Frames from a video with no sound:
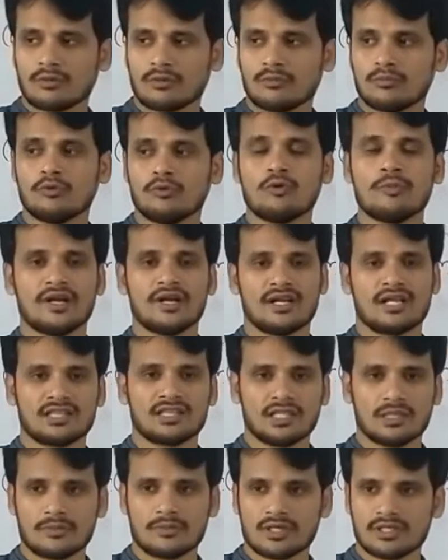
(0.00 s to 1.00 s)
movement,
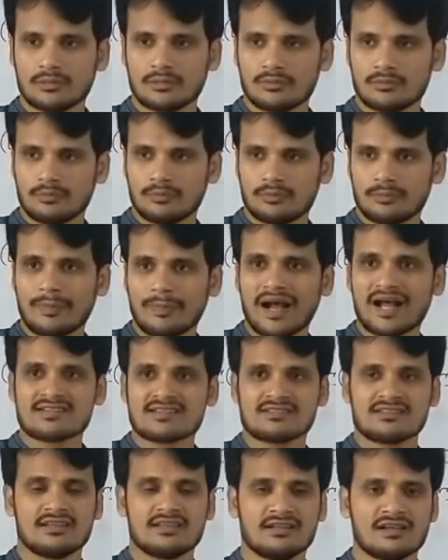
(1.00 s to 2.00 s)
nothing but the
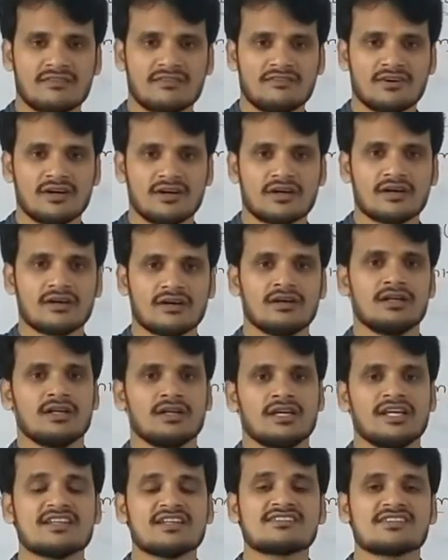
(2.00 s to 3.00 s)
passing of
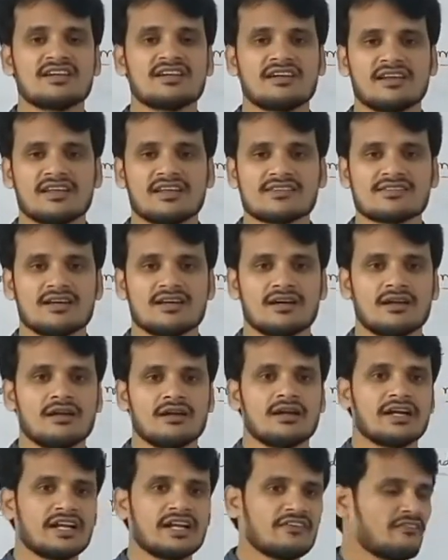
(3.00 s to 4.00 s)
instant rays
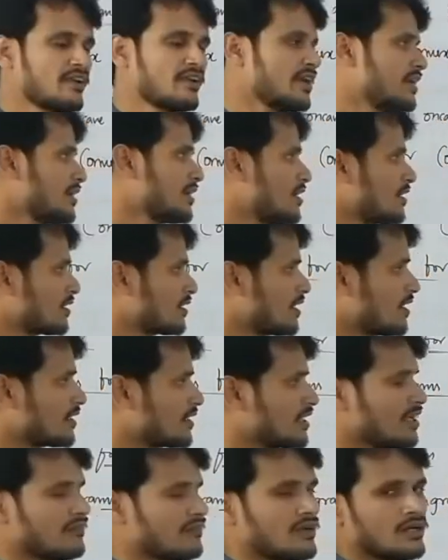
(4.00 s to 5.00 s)
are different on
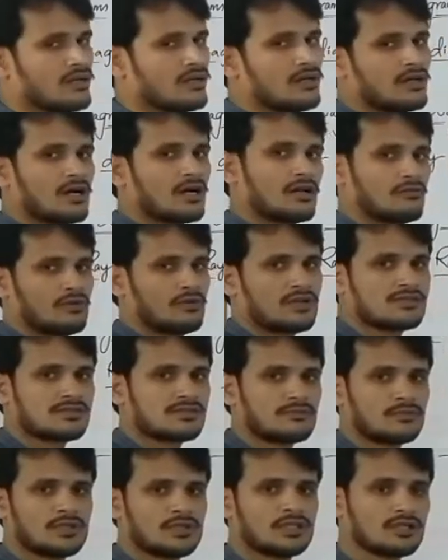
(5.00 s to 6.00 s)
concave and convex.
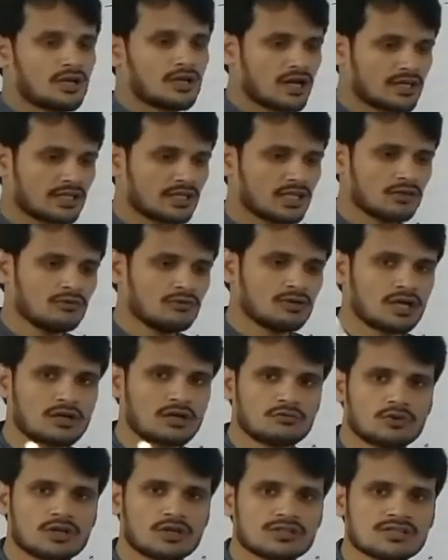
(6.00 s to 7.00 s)
In concave
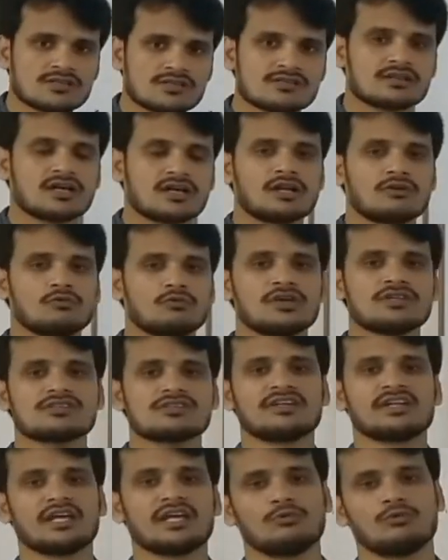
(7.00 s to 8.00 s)
converges, convex
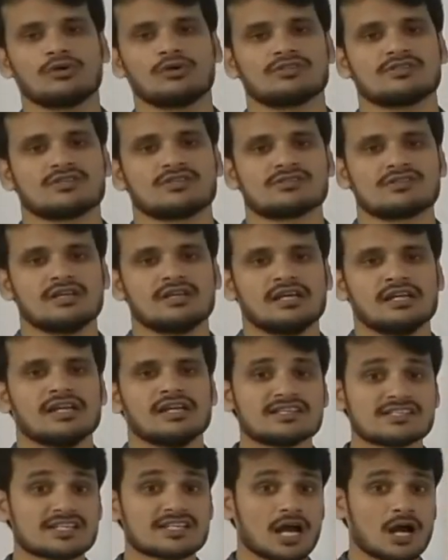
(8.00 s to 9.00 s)
diverges.
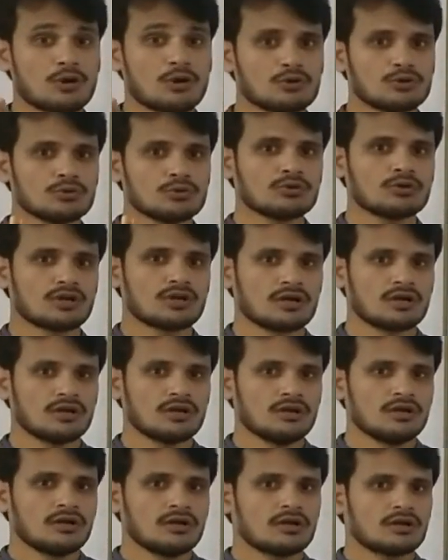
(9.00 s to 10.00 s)
Let's see how to
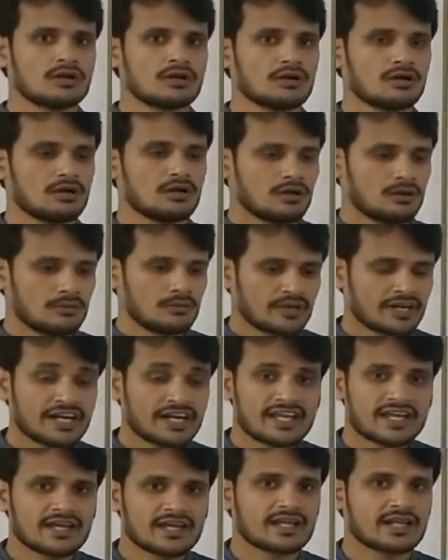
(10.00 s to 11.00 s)
draw ray
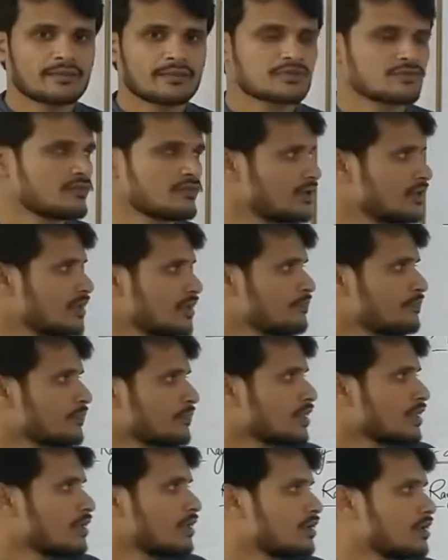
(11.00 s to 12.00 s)
diagrams for
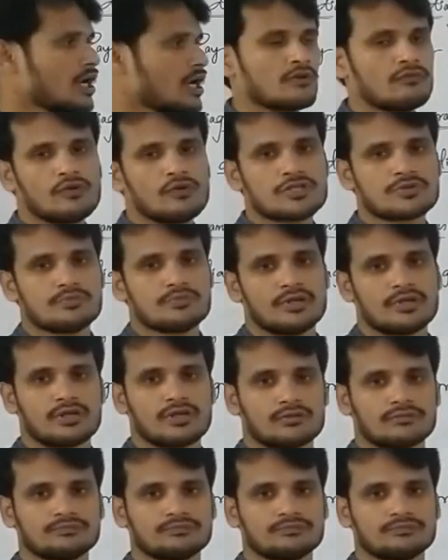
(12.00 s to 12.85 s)
convex mirror.